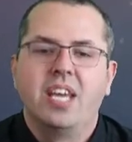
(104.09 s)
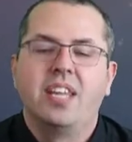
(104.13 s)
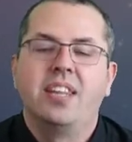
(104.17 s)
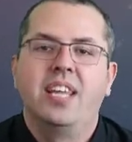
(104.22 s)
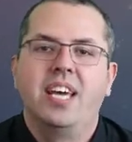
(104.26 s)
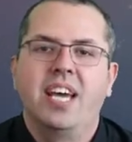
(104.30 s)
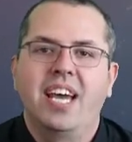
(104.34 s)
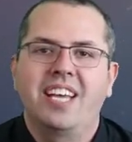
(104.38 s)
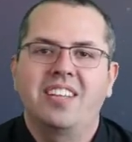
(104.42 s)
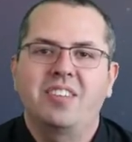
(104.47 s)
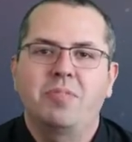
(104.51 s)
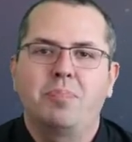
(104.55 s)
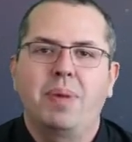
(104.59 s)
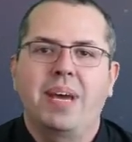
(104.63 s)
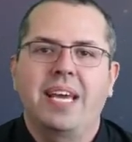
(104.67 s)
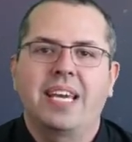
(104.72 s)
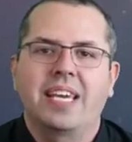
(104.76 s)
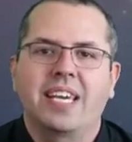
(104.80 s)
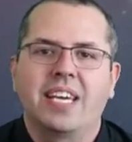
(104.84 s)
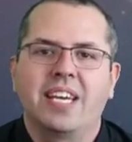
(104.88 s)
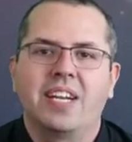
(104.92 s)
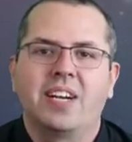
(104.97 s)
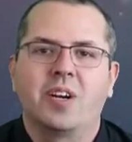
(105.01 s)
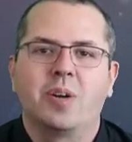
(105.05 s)
The
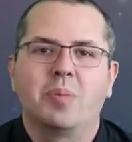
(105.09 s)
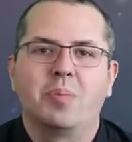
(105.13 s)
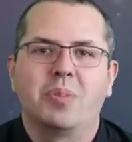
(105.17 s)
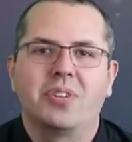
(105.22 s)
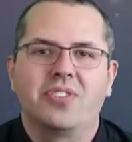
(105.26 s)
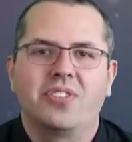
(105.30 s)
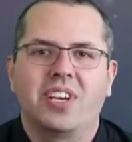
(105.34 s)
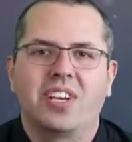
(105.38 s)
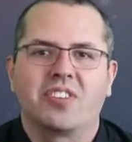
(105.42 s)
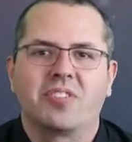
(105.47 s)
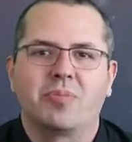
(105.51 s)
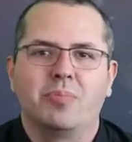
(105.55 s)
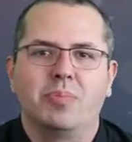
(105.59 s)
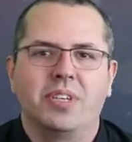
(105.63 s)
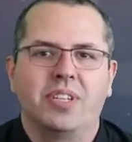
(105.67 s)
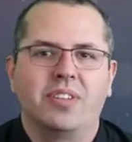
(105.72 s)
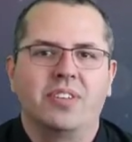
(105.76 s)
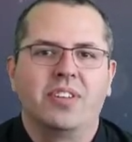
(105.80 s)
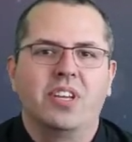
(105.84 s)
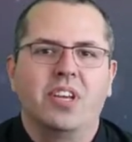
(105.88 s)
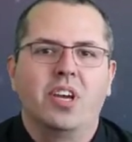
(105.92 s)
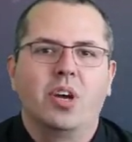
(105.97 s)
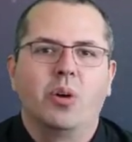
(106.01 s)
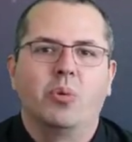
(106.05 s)
SBAC interim assessment
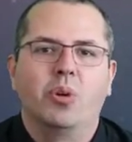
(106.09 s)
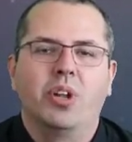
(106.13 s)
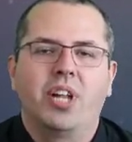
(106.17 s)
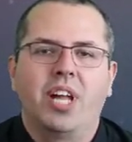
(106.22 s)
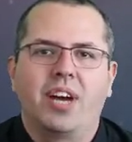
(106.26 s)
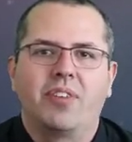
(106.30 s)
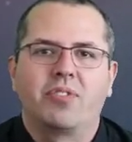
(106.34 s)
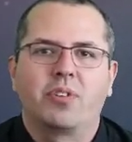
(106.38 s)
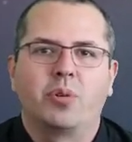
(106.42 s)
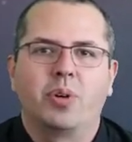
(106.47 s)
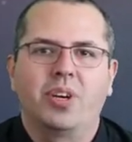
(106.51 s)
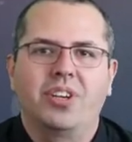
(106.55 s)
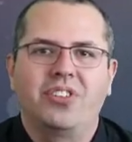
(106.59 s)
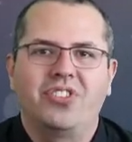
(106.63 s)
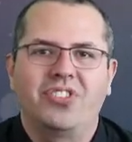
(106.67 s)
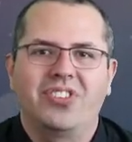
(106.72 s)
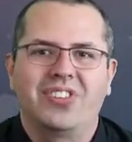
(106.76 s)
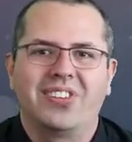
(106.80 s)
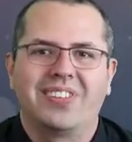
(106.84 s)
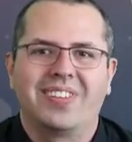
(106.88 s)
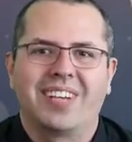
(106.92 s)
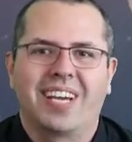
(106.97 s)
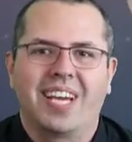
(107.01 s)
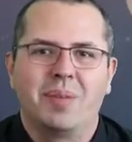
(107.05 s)
will have
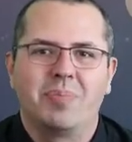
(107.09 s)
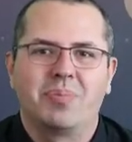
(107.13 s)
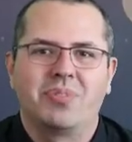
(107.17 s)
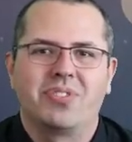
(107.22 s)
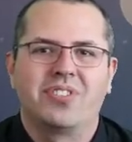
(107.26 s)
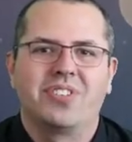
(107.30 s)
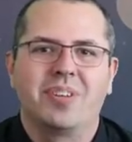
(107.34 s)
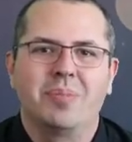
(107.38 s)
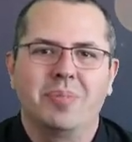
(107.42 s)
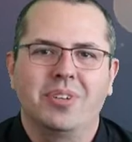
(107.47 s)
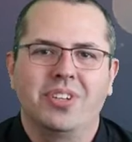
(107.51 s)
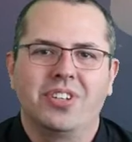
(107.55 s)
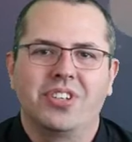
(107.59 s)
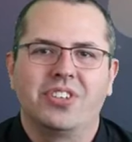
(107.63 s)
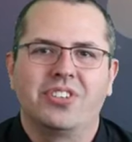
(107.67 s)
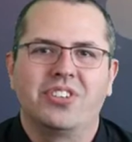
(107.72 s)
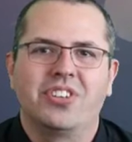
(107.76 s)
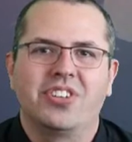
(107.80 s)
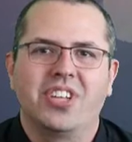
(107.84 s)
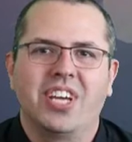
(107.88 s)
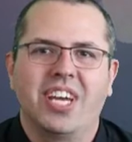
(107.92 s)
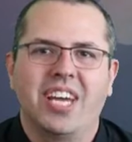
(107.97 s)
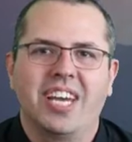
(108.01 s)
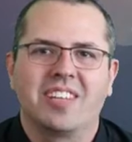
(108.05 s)
question types similar
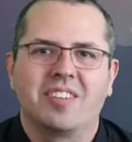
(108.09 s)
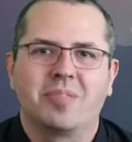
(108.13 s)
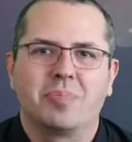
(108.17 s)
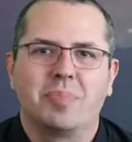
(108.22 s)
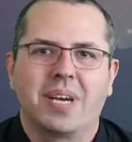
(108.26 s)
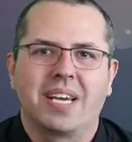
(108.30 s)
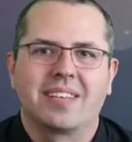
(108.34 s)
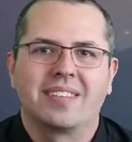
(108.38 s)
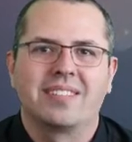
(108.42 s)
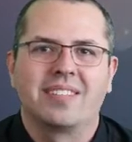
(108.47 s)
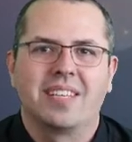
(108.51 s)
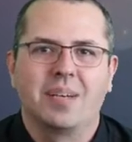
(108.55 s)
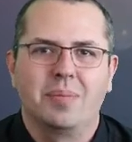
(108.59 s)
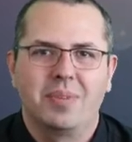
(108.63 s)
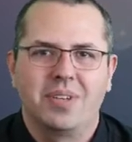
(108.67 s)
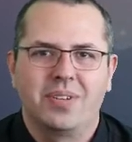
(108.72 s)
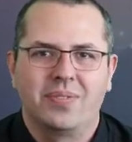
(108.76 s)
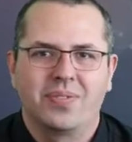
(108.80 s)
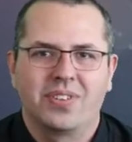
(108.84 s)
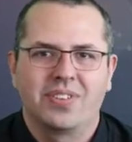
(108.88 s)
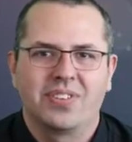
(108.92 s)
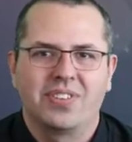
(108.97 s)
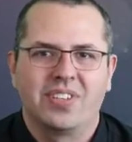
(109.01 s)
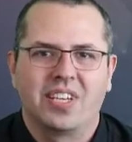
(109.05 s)
to the SBAC
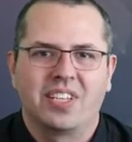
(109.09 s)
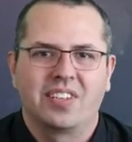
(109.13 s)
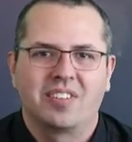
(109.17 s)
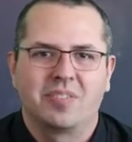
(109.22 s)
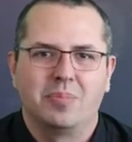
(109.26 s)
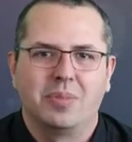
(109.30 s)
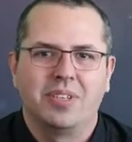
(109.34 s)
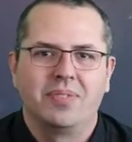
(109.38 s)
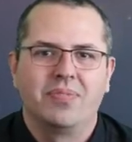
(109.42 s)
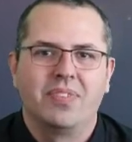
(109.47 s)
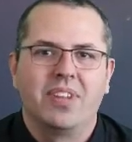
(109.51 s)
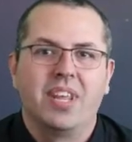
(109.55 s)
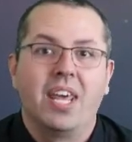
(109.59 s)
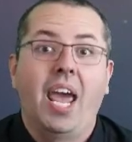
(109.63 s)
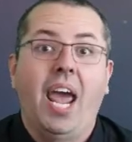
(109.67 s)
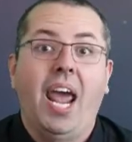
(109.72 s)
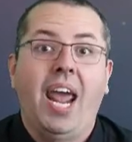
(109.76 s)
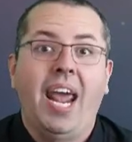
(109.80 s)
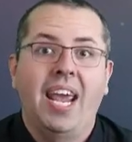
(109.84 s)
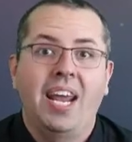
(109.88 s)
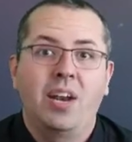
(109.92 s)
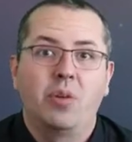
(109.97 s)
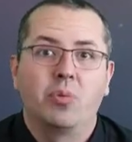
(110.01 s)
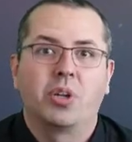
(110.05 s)
summative assessment
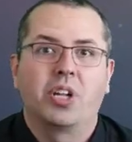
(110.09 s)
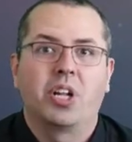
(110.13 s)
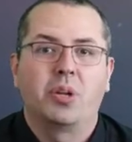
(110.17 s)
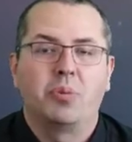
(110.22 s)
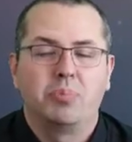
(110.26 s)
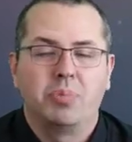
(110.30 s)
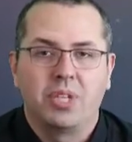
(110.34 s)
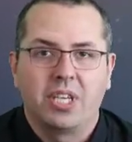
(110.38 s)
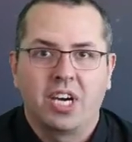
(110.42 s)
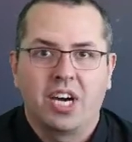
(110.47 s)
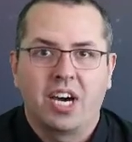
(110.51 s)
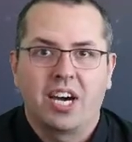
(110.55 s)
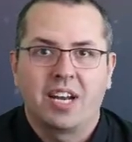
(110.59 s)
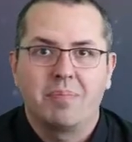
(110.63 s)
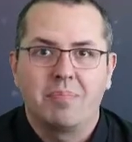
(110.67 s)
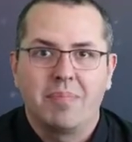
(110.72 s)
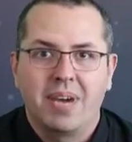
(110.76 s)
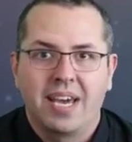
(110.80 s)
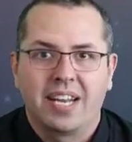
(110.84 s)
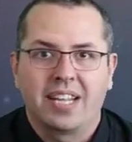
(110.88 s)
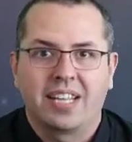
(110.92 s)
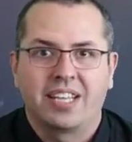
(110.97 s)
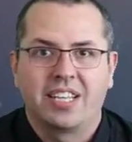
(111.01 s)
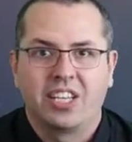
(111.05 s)
and will be
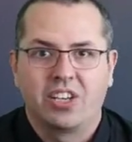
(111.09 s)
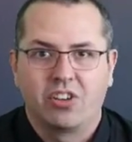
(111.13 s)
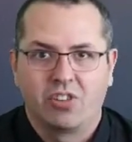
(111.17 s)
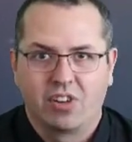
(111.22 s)
automatically